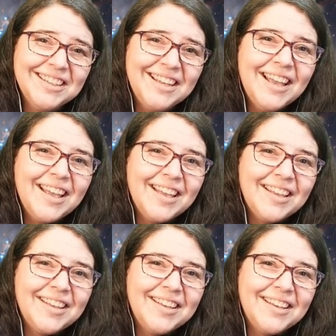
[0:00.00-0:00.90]

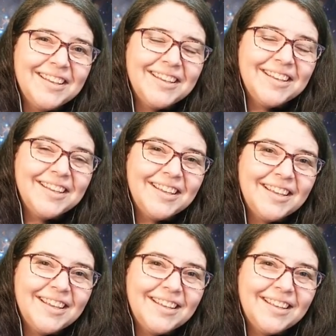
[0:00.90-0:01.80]

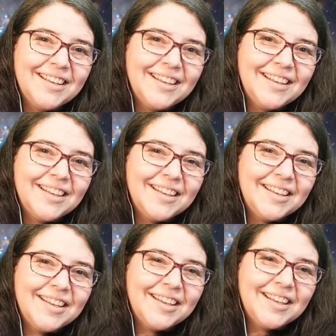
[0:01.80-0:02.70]

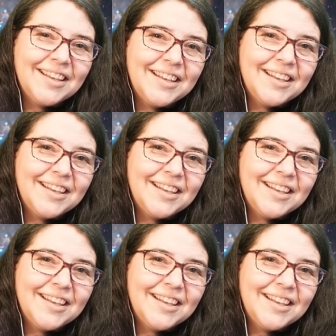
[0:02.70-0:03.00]
(not speaking)